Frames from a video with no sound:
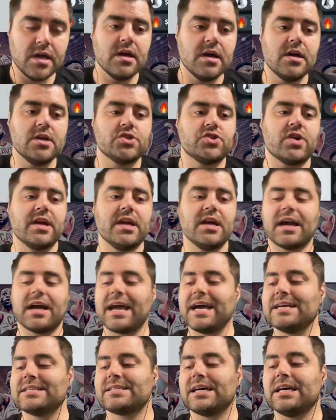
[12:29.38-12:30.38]
Trae Young
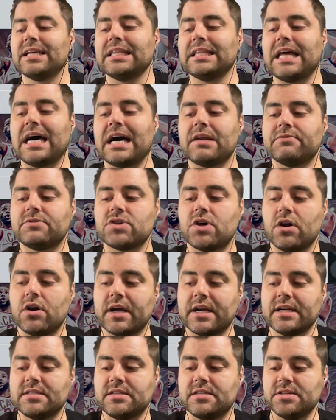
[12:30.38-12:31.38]
has a lot of
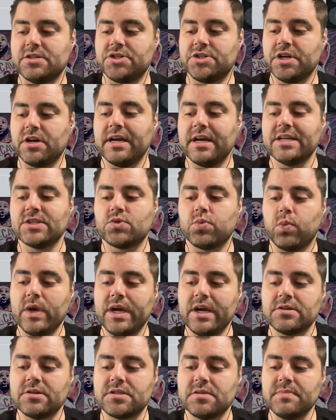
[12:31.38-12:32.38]
targets this year. It's
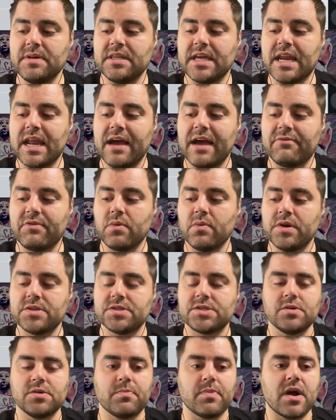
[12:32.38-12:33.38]
weird to me that everyone is
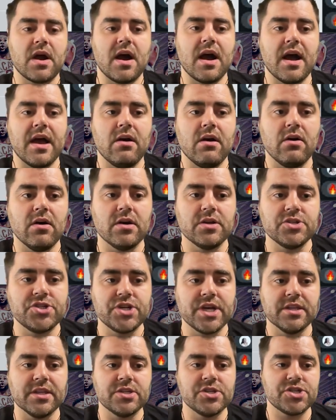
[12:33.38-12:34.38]
super high on
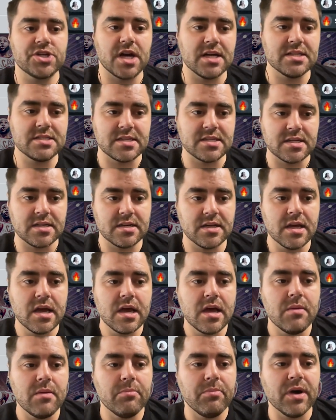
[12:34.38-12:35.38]
Jalen Johnson,
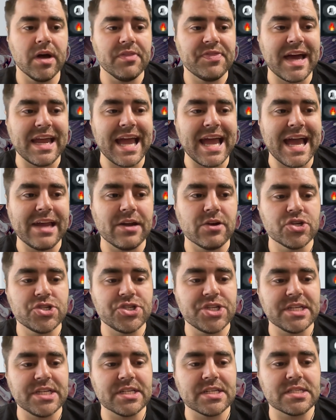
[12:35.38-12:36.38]
but that
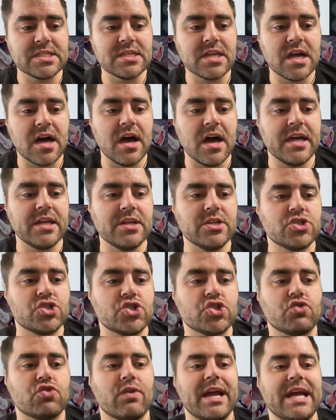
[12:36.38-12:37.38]
energy does not
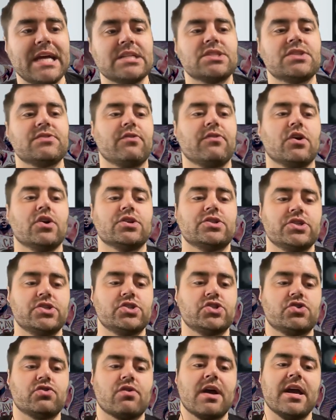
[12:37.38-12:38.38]
transfer to
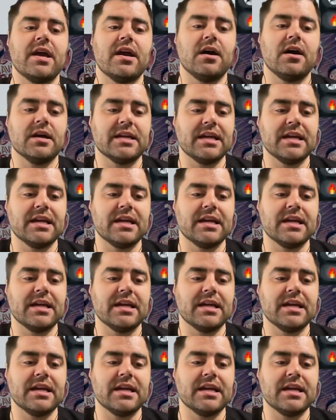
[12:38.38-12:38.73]
Trae Young.